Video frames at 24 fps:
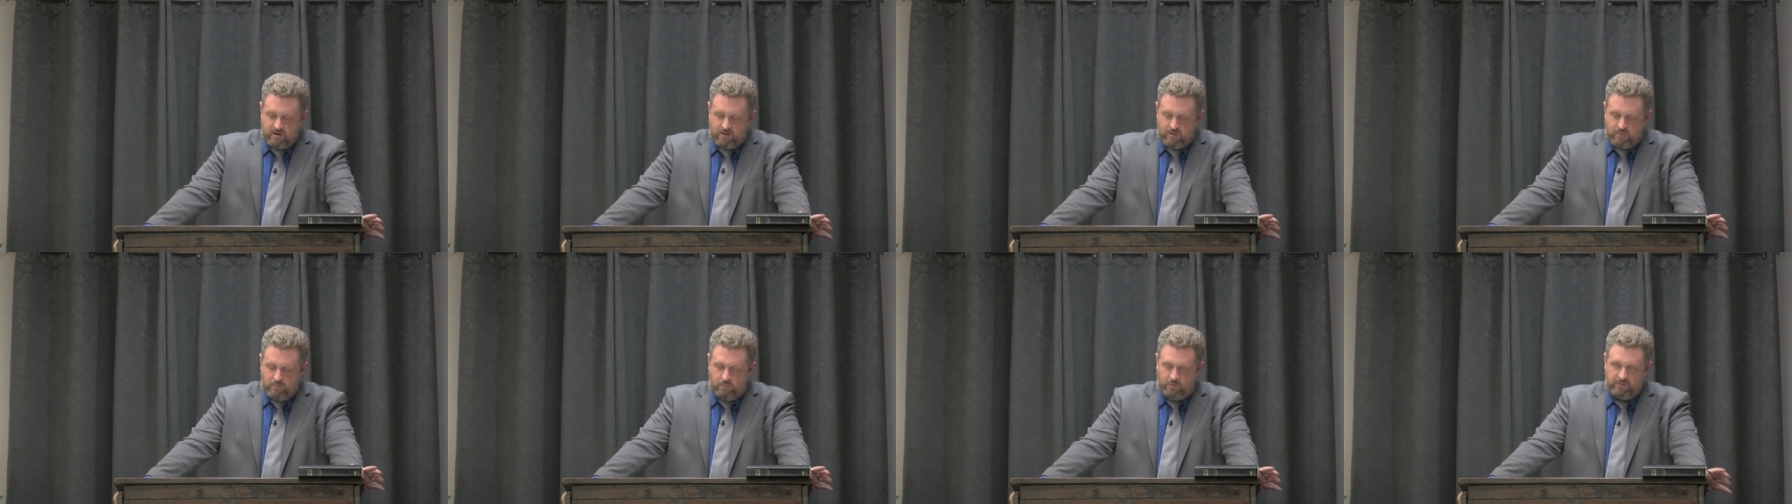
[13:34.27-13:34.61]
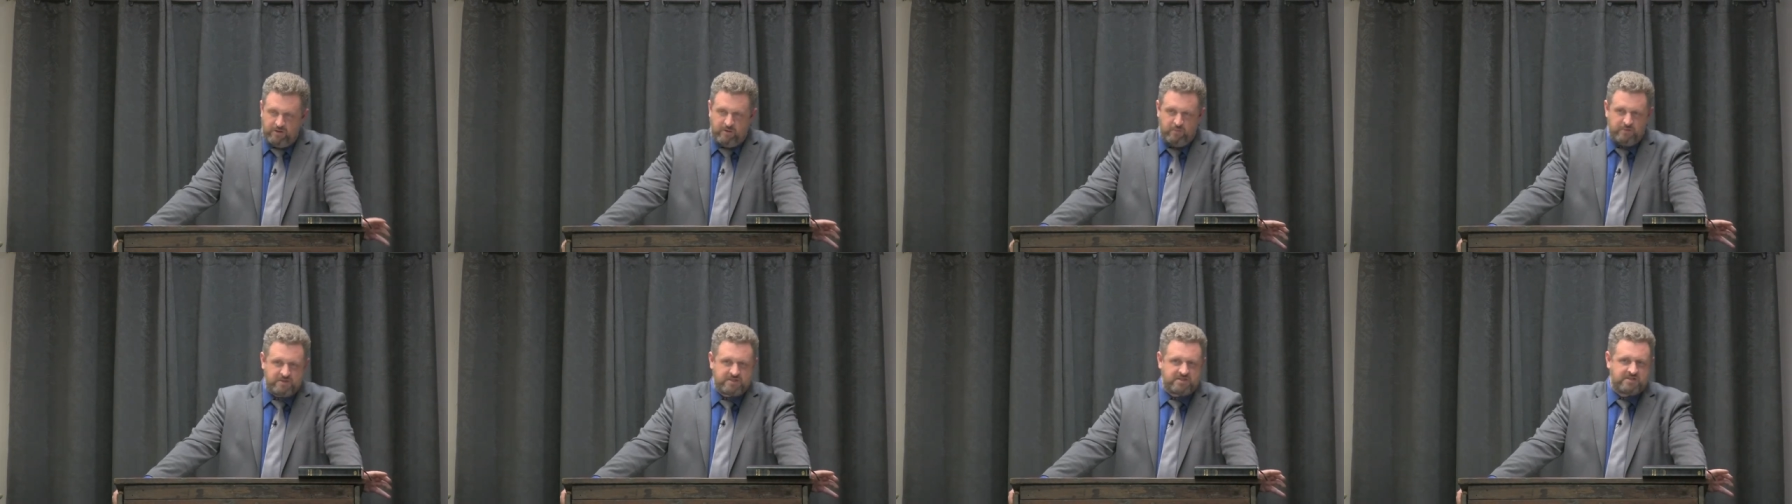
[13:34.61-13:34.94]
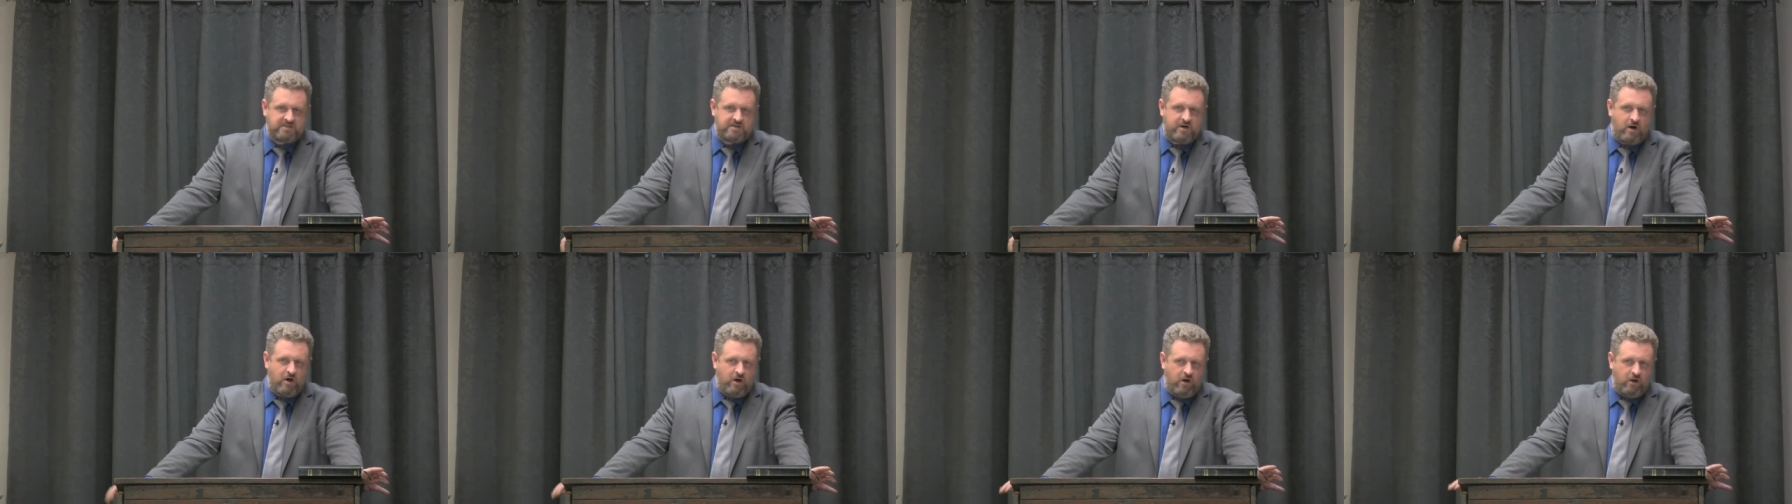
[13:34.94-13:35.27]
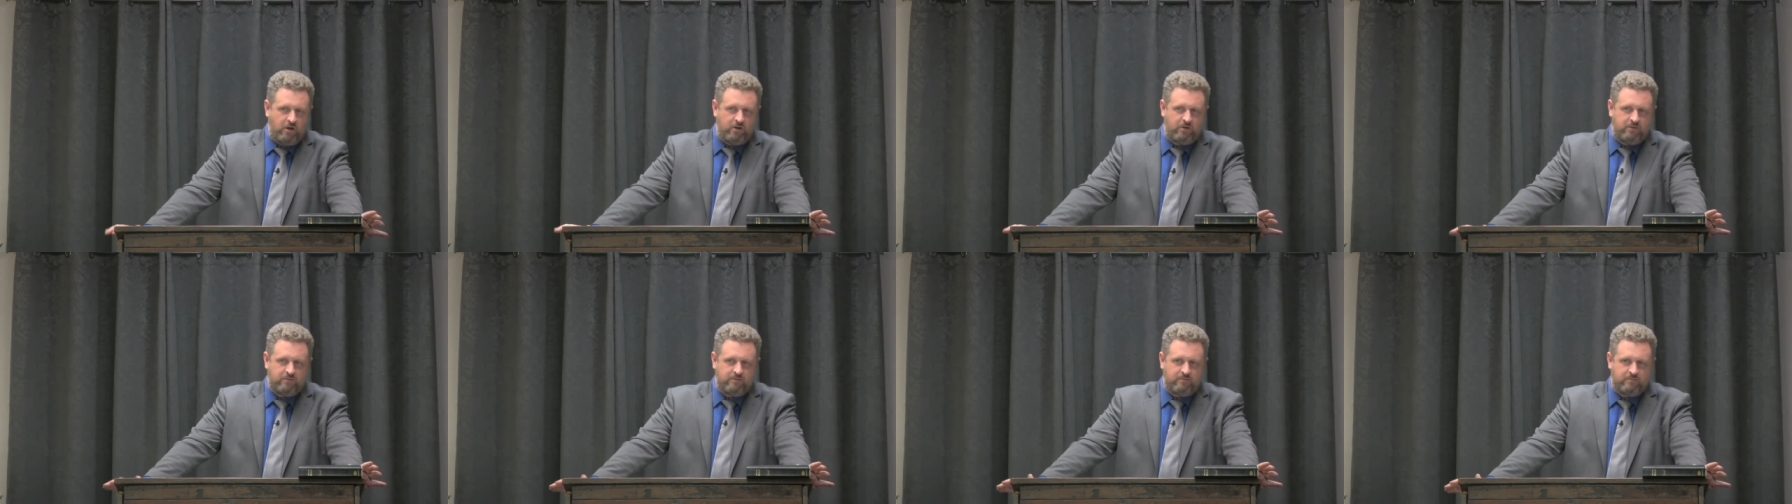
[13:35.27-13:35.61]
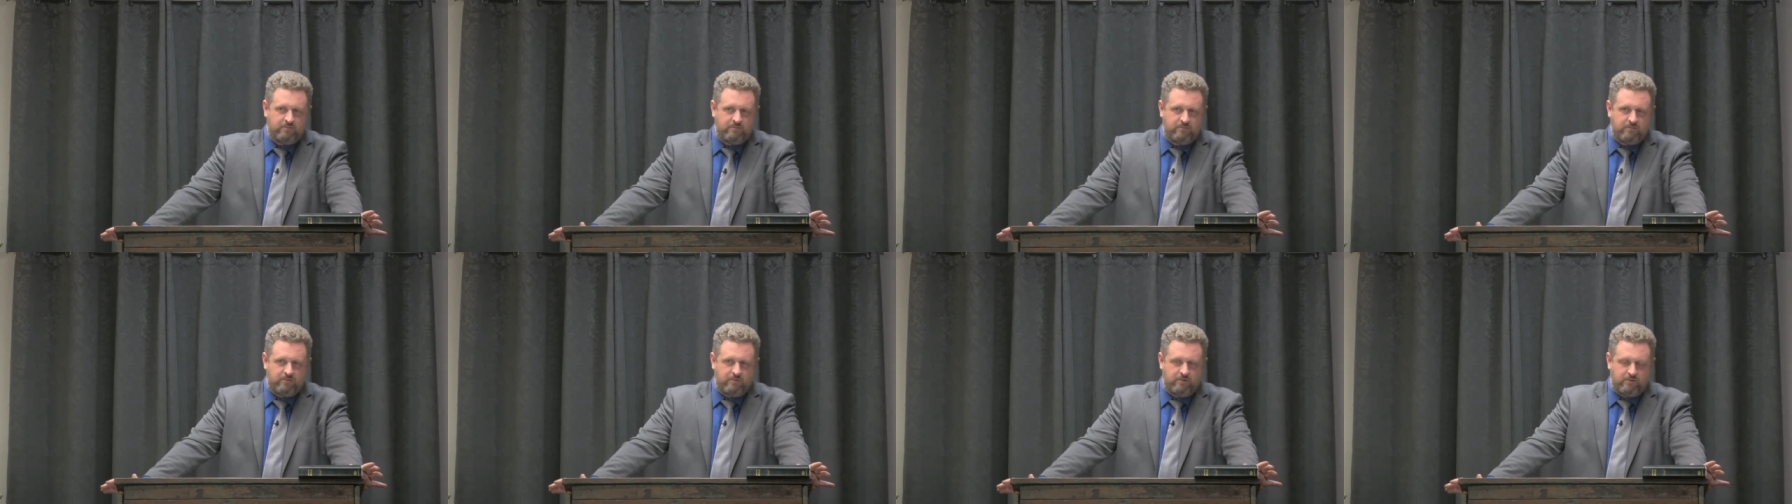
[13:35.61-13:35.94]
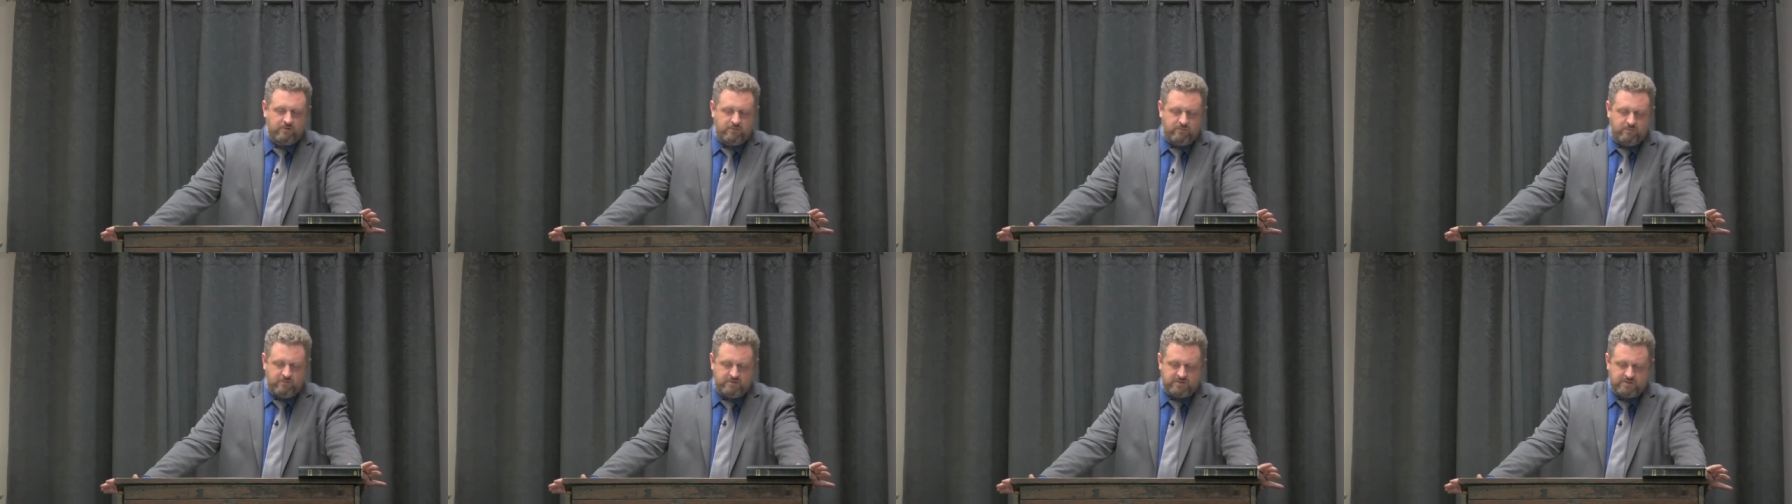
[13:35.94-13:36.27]
well, then was Saul or
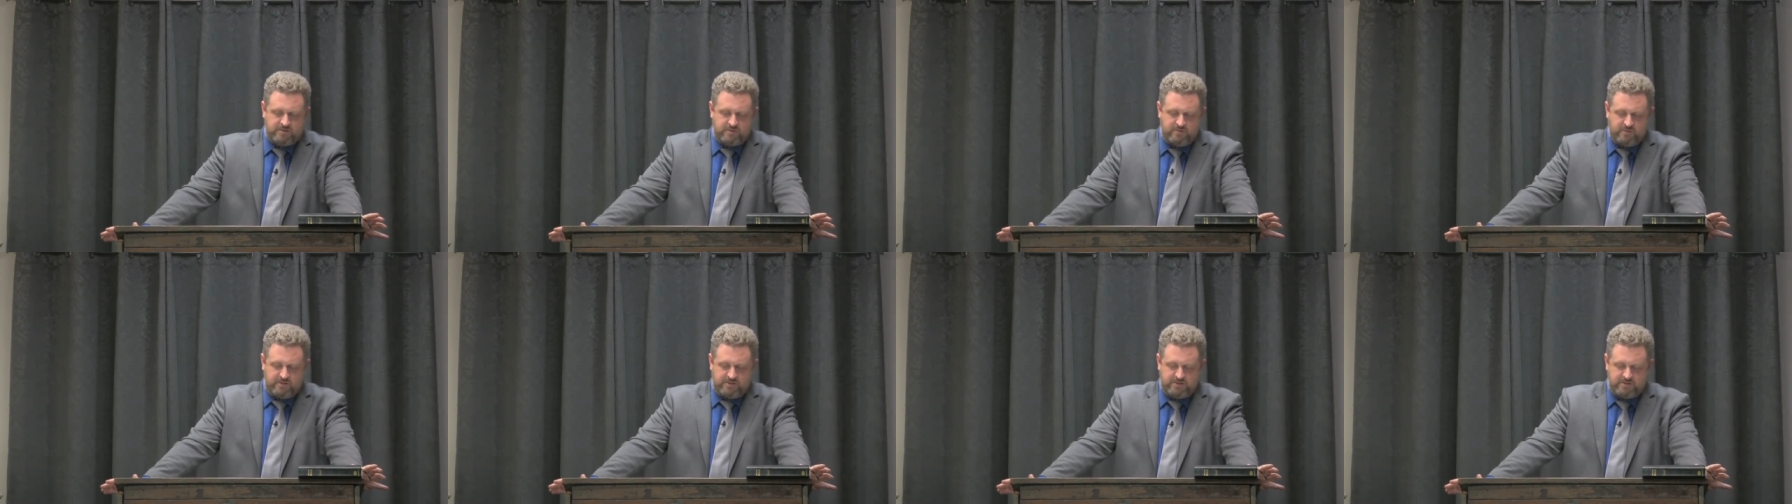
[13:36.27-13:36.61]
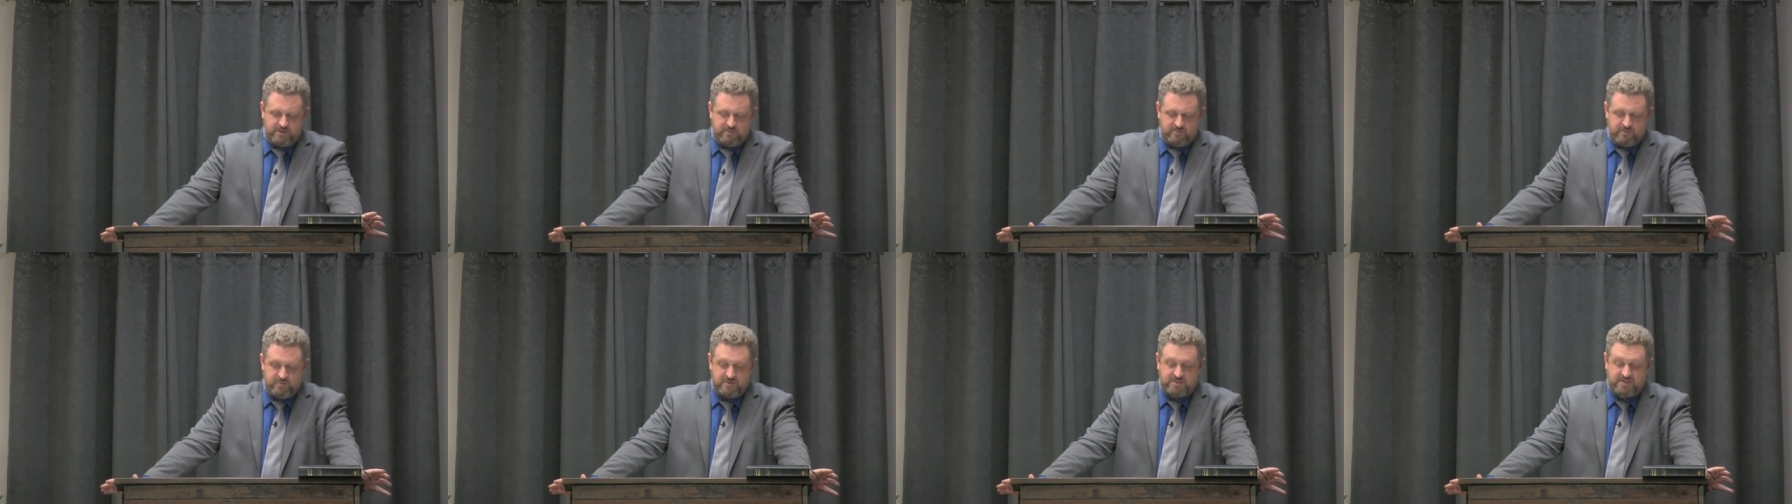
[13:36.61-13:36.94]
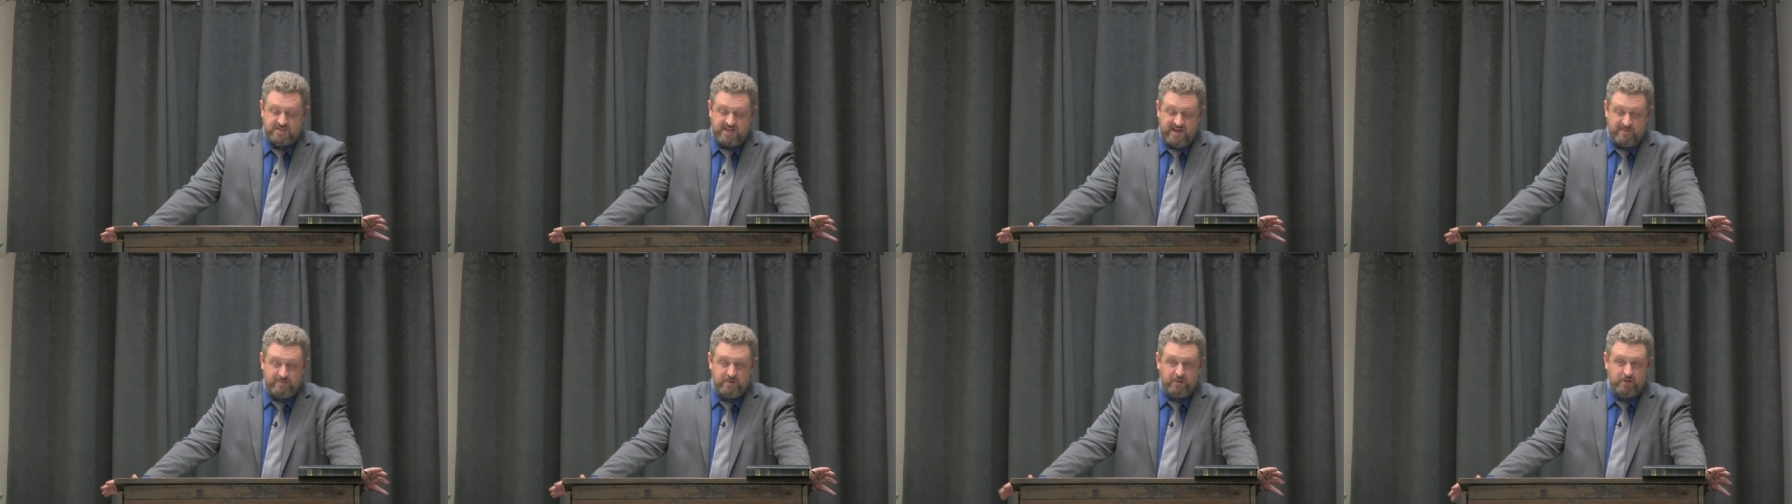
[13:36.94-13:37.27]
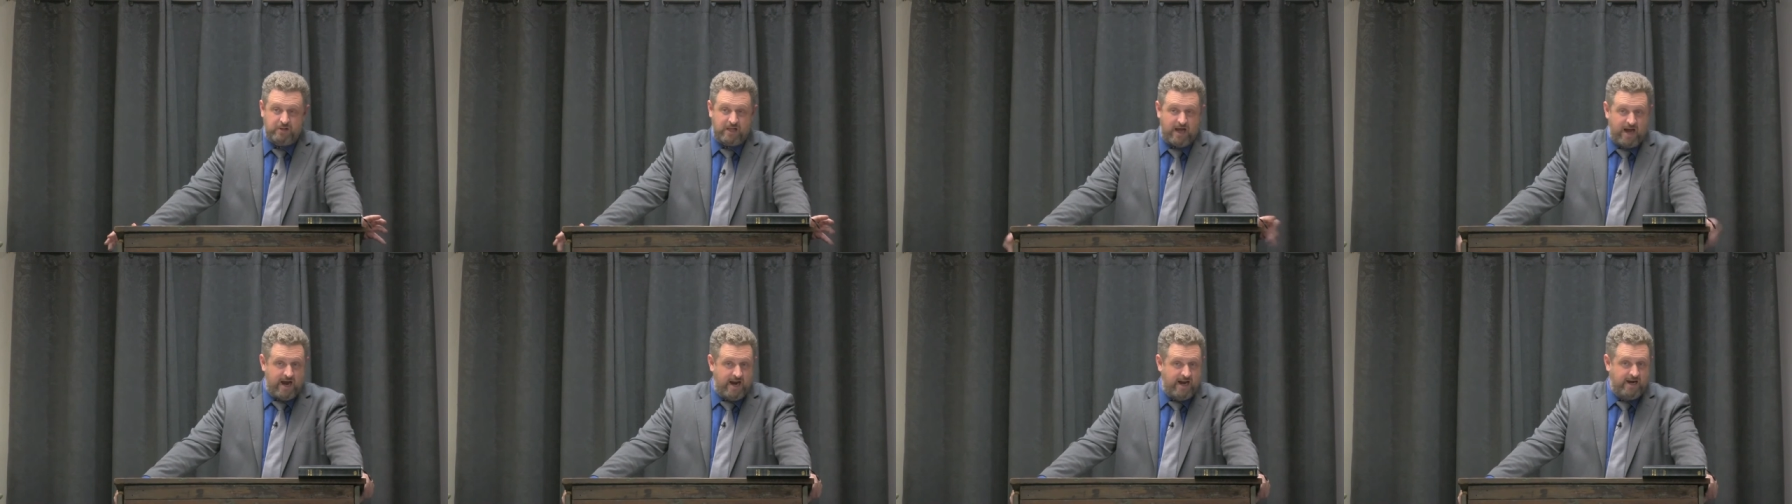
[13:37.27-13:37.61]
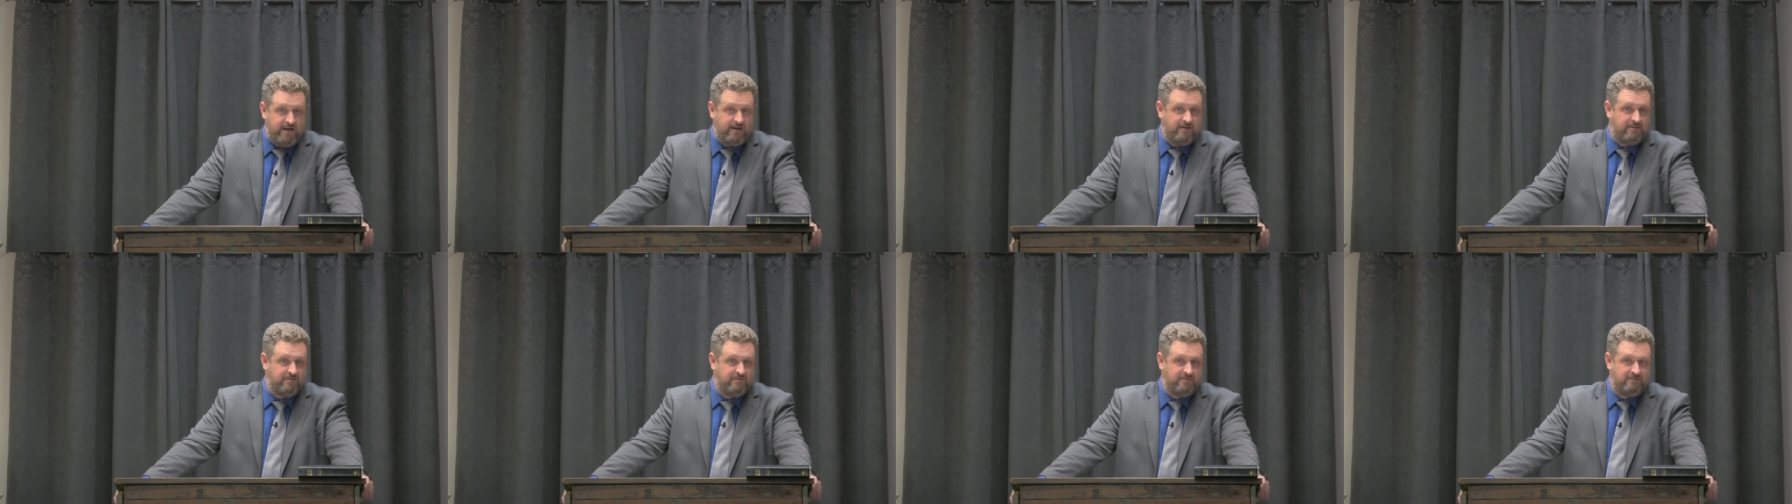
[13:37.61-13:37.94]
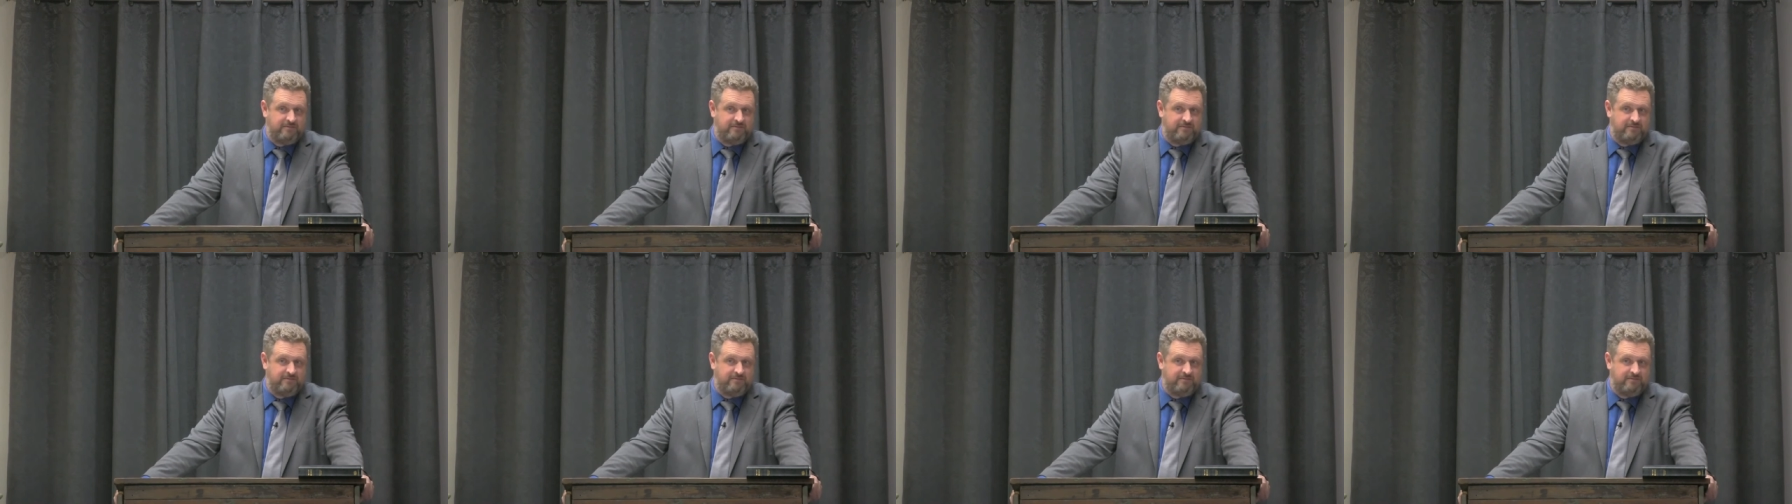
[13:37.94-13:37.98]
was excuse me, was Samuel lying?